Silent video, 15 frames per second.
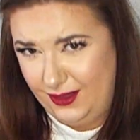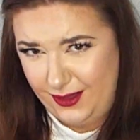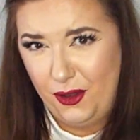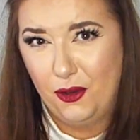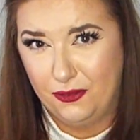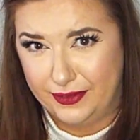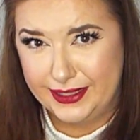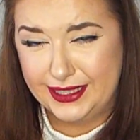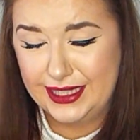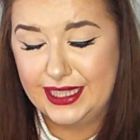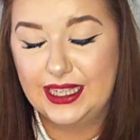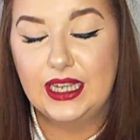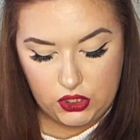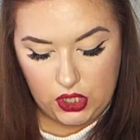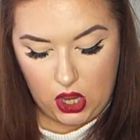
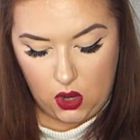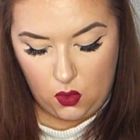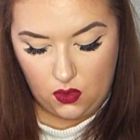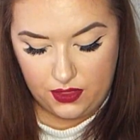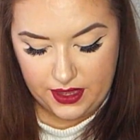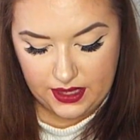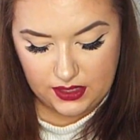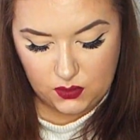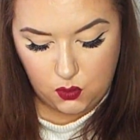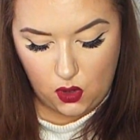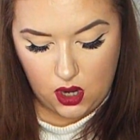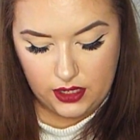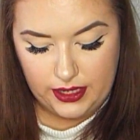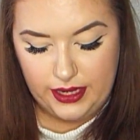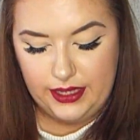So this
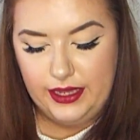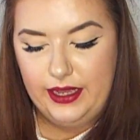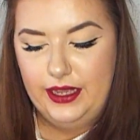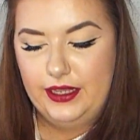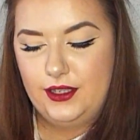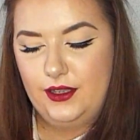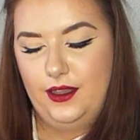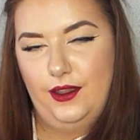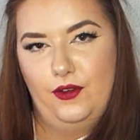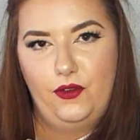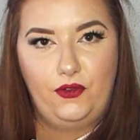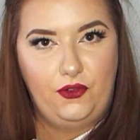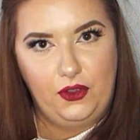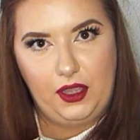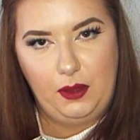one in its
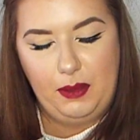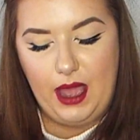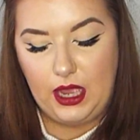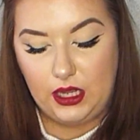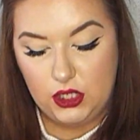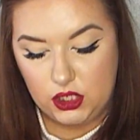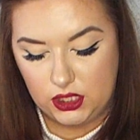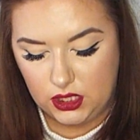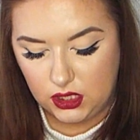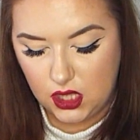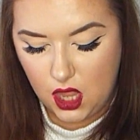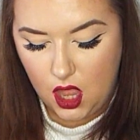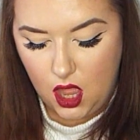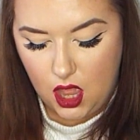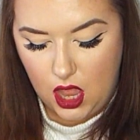funky packaging,
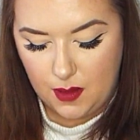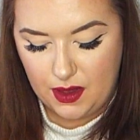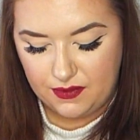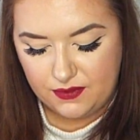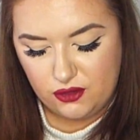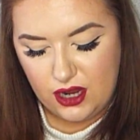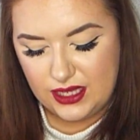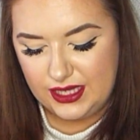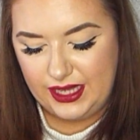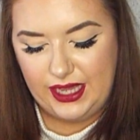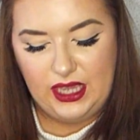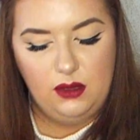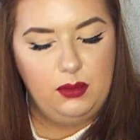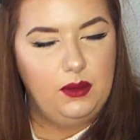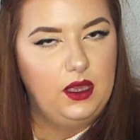I've tried to
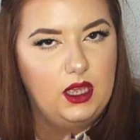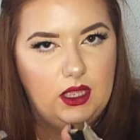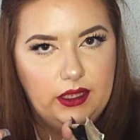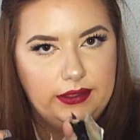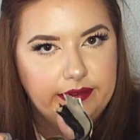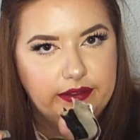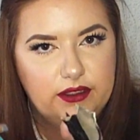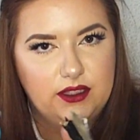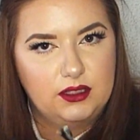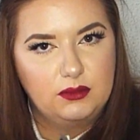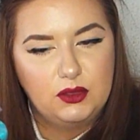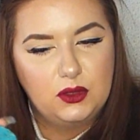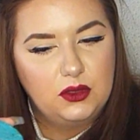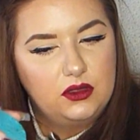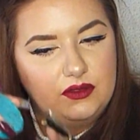keep it in some
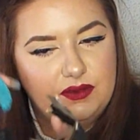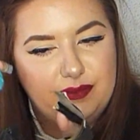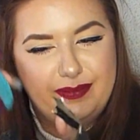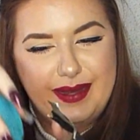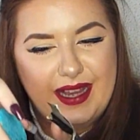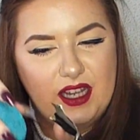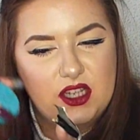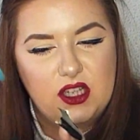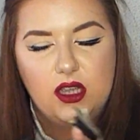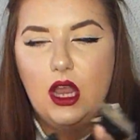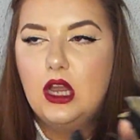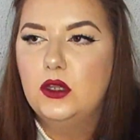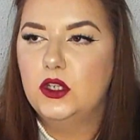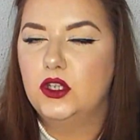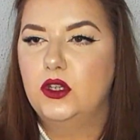sort of packaging.
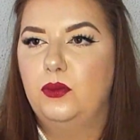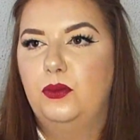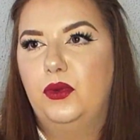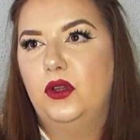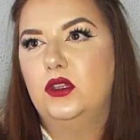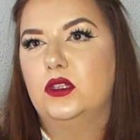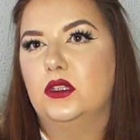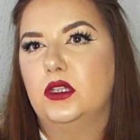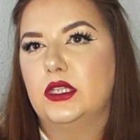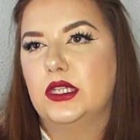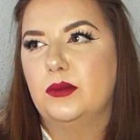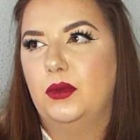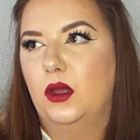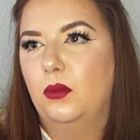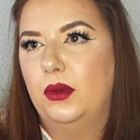I should put this in a
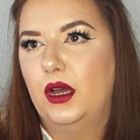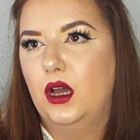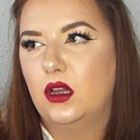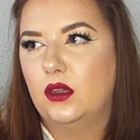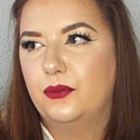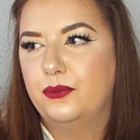Ziploc bag.